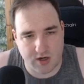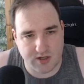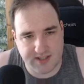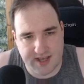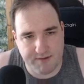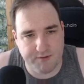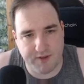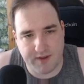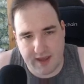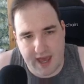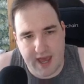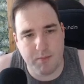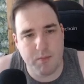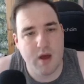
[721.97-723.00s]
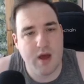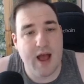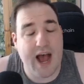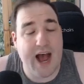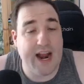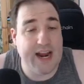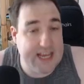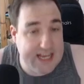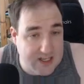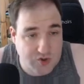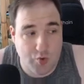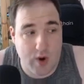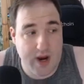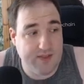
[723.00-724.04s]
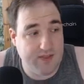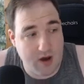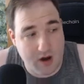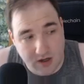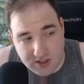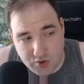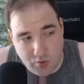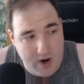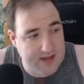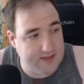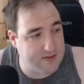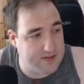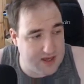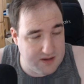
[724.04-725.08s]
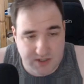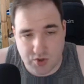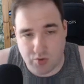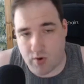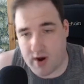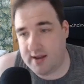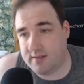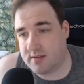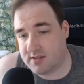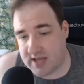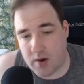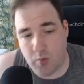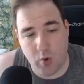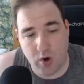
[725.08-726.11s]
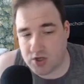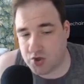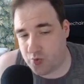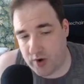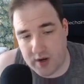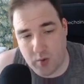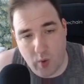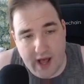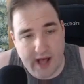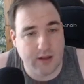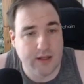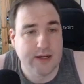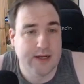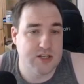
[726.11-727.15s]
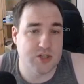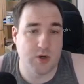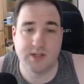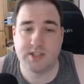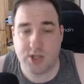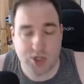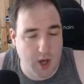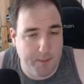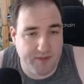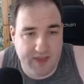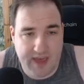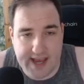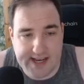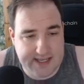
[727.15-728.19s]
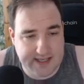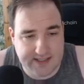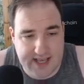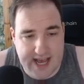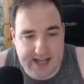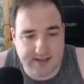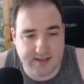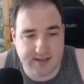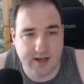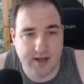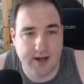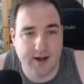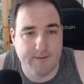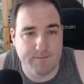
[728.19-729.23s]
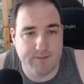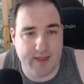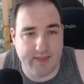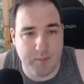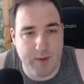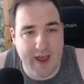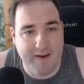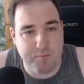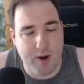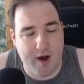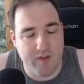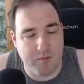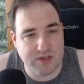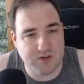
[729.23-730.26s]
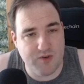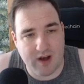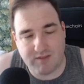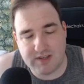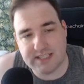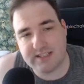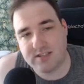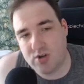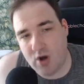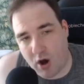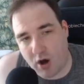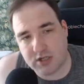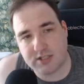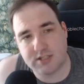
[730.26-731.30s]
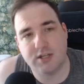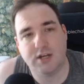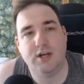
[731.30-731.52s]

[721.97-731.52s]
set for the game, and it is great. The art is great. The theme is great. The set works really well. So it's the top of the A tier sets. And then we have part of the Mistveil. This is not